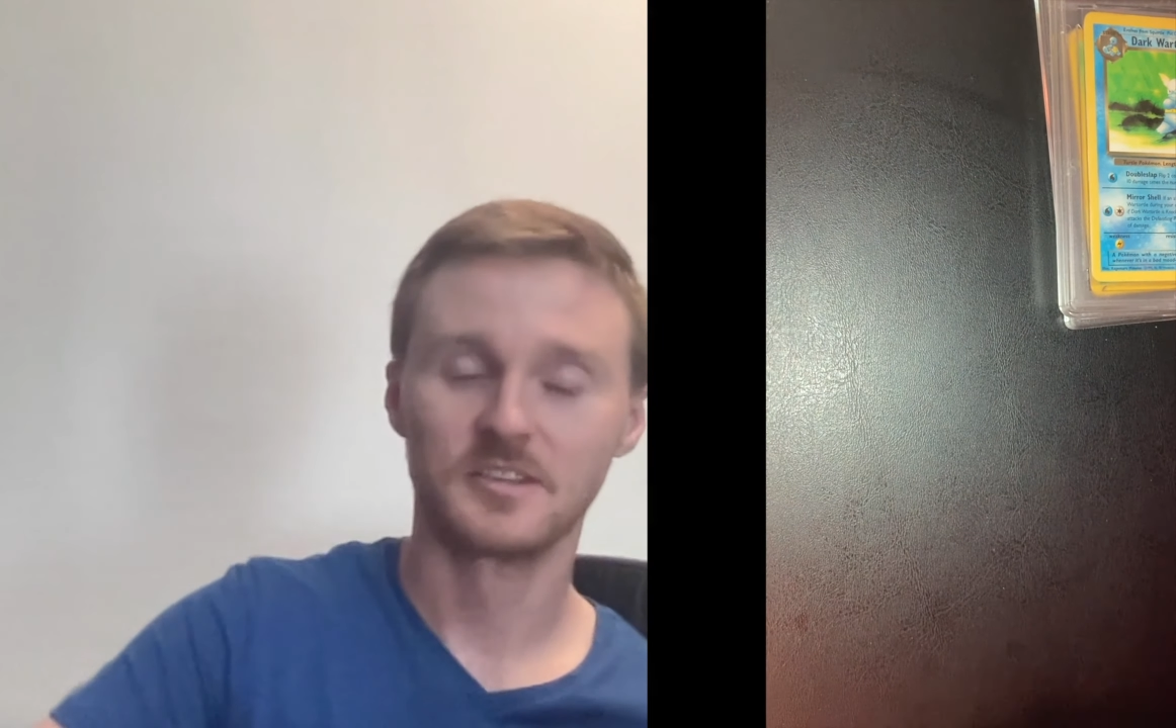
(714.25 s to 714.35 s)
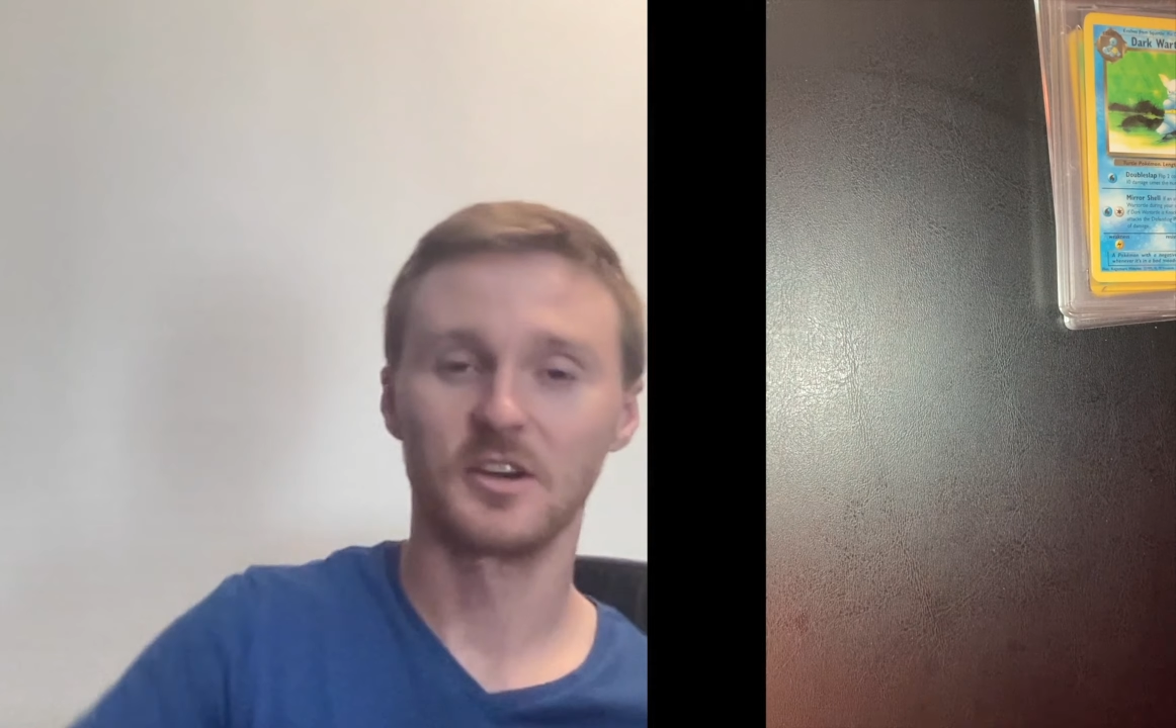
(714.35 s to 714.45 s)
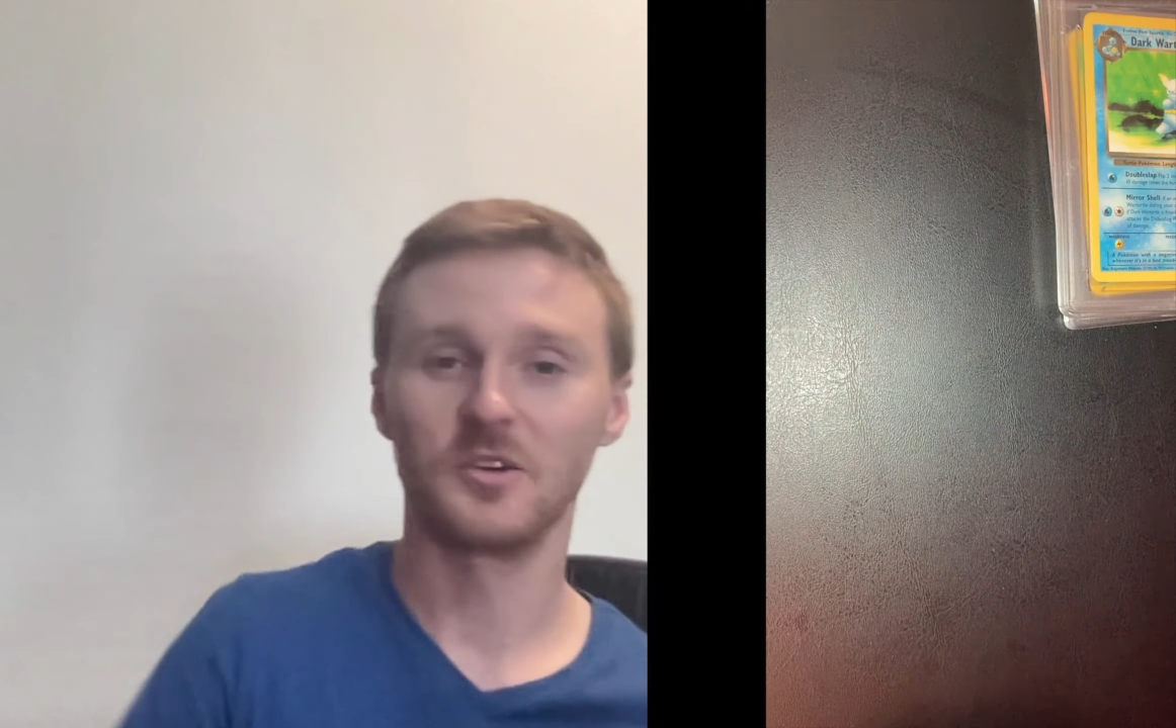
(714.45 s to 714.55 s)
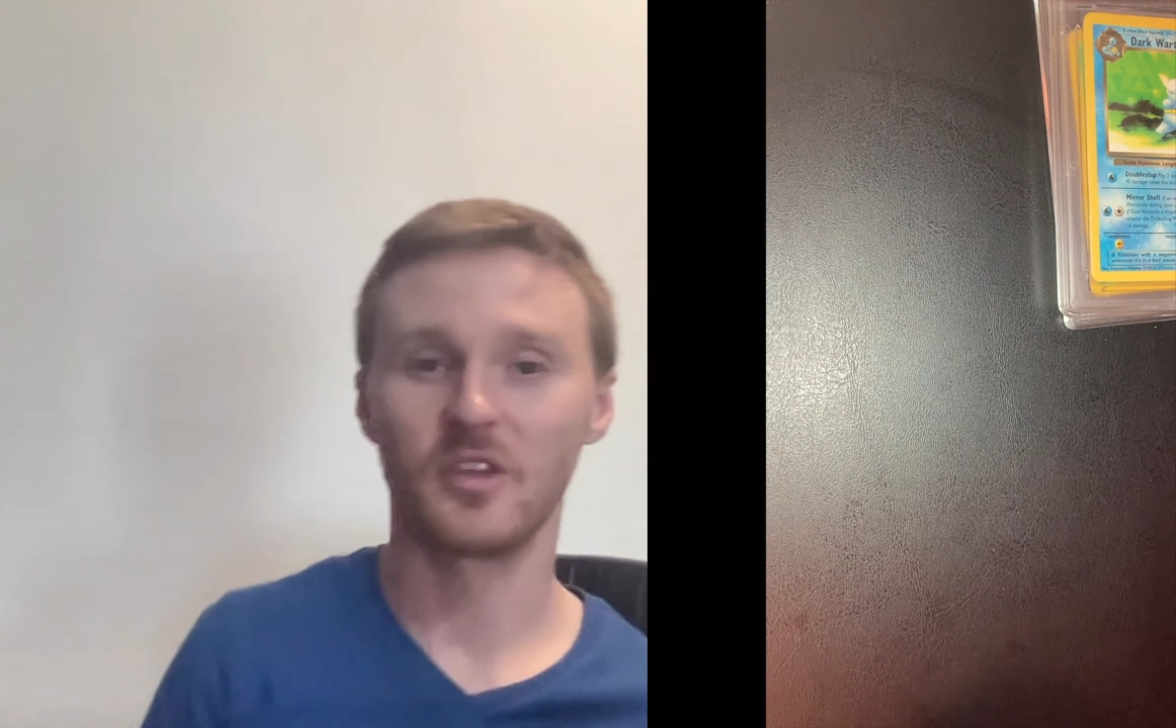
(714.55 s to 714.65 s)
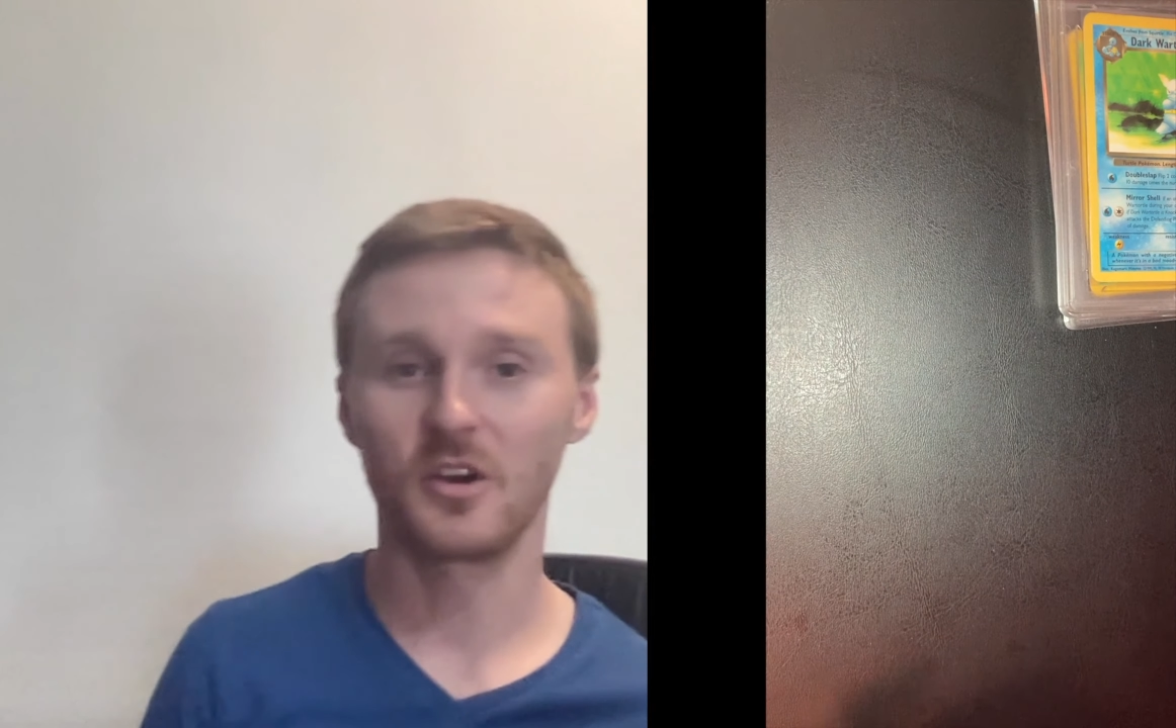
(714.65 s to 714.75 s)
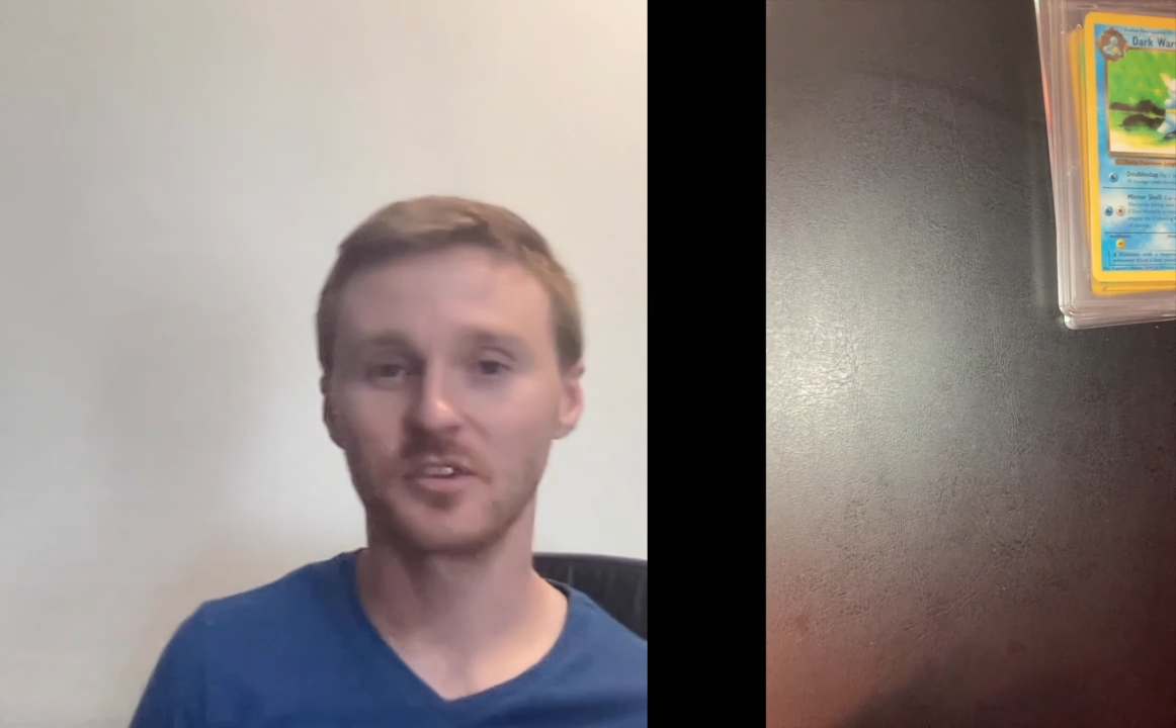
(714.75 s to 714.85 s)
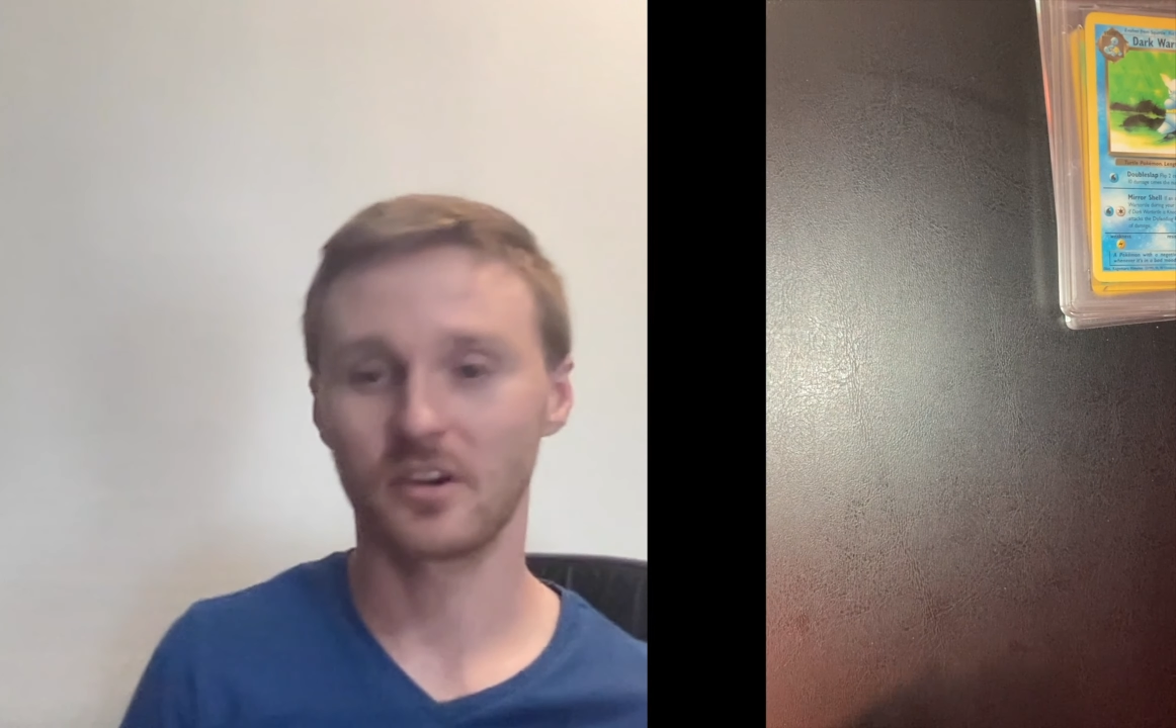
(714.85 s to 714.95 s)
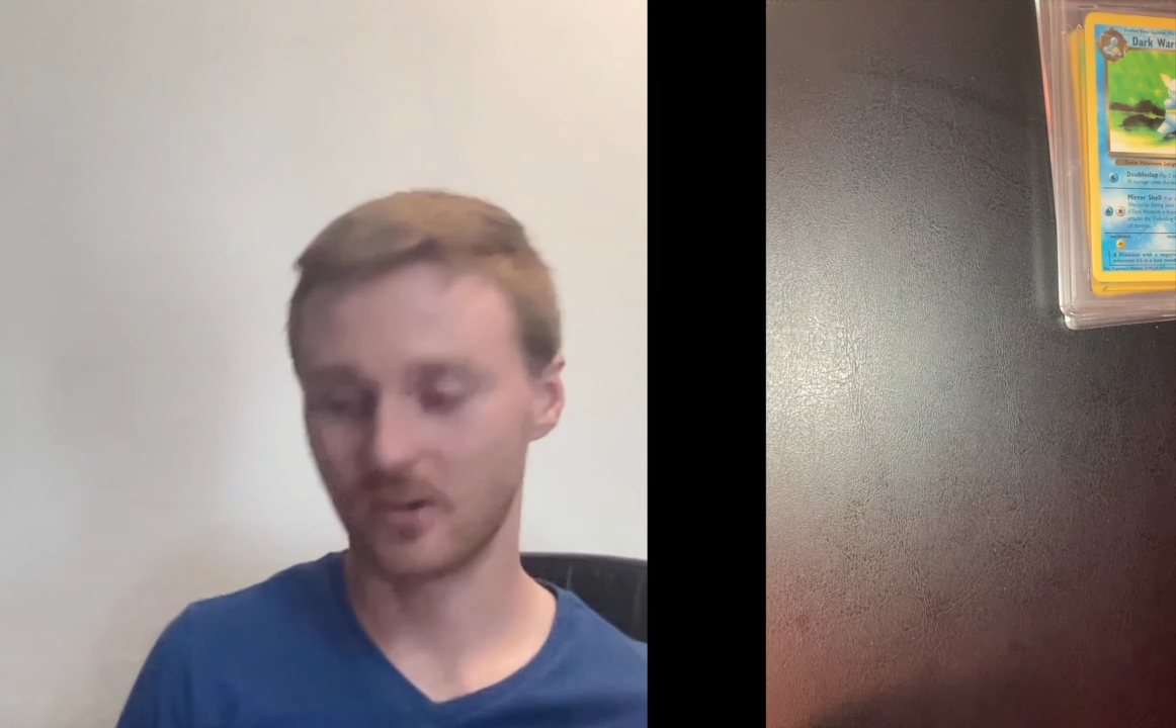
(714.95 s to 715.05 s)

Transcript: So those are